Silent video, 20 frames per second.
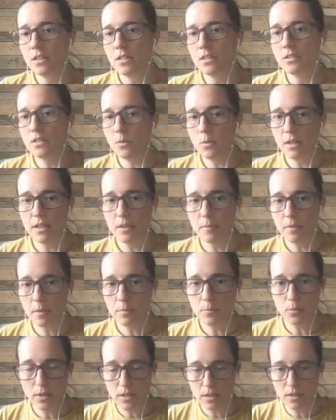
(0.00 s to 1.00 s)
So we come
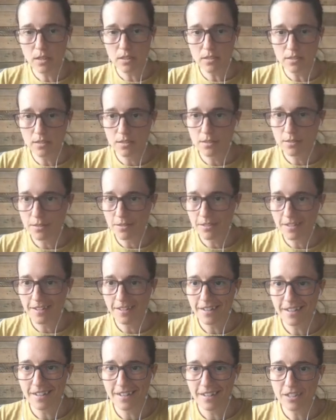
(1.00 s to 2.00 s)
up with this
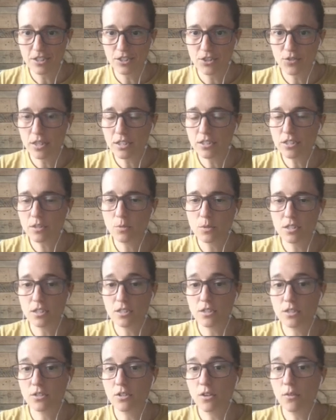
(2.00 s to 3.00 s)
structure, which
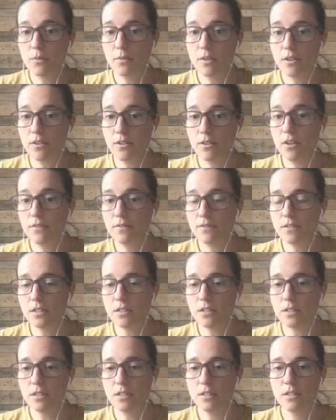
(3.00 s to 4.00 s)
is so very
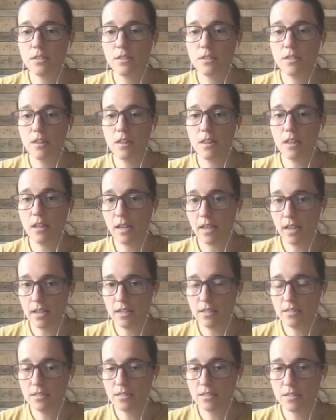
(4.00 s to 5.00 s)
often the
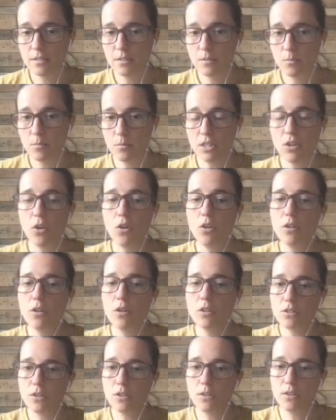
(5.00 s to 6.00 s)
case, but
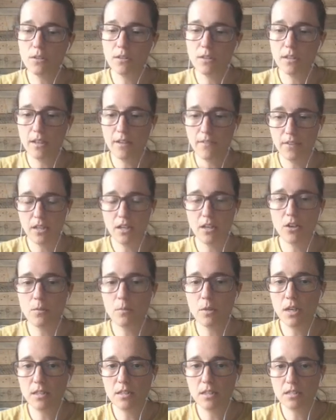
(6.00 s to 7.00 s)
also having a
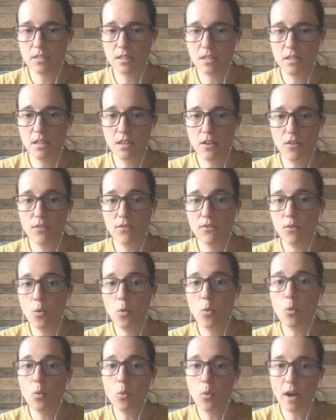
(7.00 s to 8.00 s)
common understanding of
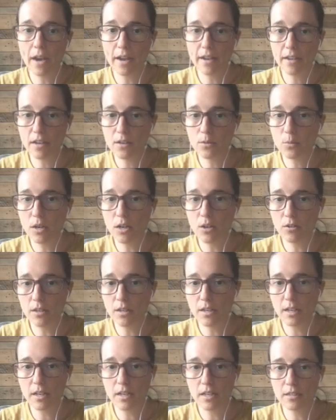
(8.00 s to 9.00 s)
why are we
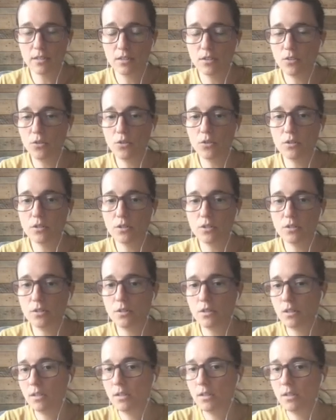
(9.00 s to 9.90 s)
looking at those